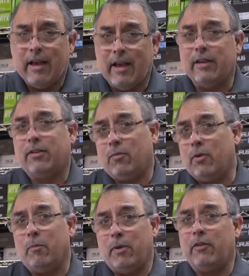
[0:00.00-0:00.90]
It's a
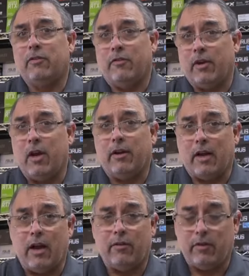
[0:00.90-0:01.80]
real beast of a gun,
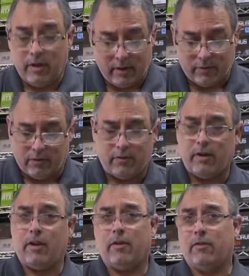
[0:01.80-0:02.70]
guys. It
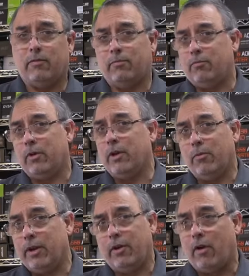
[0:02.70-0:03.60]
is really,
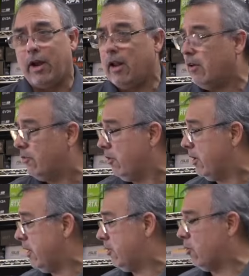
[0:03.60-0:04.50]
really great. I was
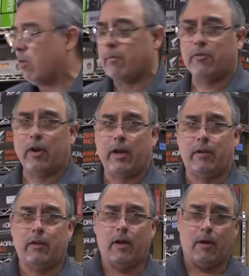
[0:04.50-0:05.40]
looking at their website
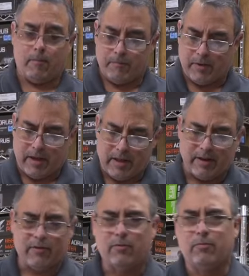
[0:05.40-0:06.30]
and
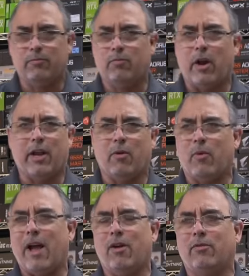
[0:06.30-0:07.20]
it's running
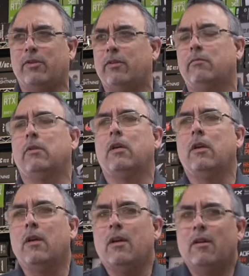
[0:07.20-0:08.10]
around
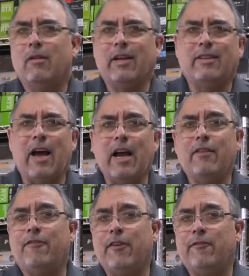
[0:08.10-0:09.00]
like
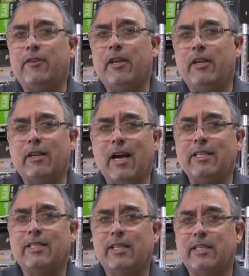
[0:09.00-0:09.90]
950,
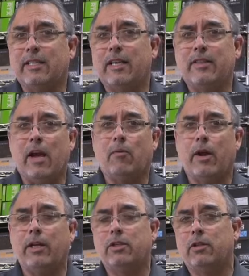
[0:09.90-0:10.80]
960 in that
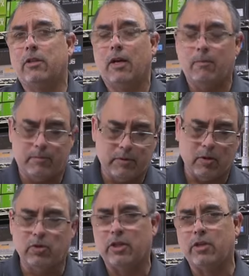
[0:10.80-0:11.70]
range.
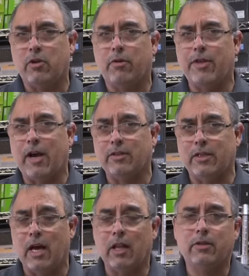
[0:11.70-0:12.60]
So just under
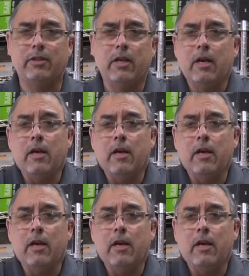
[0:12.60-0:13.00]
$1,000,